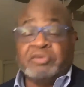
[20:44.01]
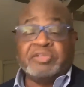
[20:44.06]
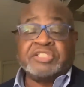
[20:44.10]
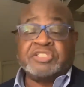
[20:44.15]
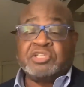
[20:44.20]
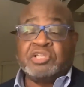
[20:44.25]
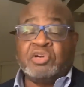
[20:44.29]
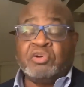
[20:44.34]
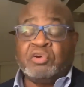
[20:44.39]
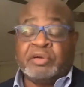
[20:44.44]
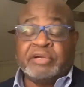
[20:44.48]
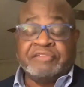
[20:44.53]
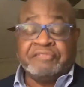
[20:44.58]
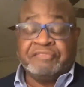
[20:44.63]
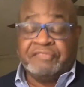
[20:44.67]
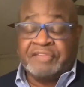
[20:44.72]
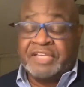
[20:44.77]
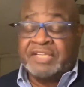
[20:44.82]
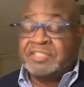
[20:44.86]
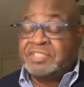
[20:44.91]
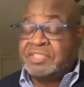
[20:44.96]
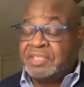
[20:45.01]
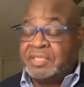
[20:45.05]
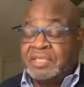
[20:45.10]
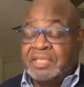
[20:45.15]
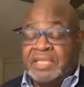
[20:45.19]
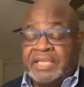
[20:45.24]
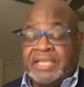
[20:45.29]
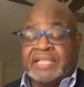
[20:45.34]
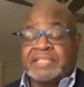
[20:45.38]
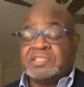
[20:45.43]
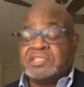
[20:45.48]
It's lower at Fisk.
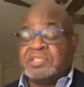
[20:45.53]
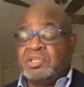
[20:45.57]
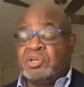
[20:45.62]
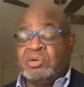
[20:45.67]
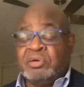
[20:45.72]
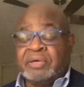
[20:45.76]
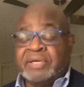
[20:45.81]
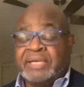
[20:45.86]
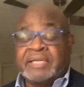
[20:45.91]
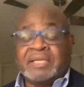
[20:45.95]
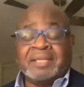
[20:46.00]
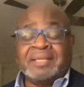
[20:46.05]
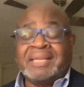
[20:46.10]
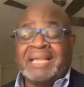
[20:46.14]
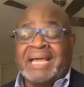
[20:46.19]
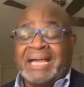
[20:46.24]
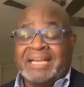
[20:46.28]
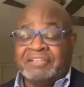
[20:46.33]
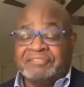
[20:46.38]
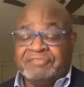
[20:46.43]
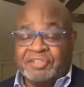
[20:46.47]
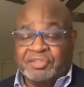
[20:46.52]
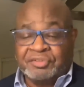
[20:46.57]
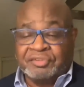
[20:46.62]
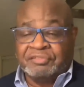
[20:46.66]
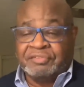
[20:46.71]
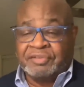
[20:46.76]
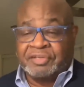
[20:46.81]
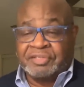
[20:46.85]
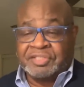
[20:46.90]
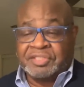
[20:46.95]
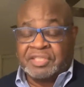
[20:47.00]
It's lower at a lot of
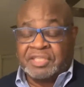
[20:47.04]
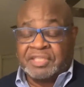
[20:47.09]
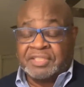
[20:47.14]
universities.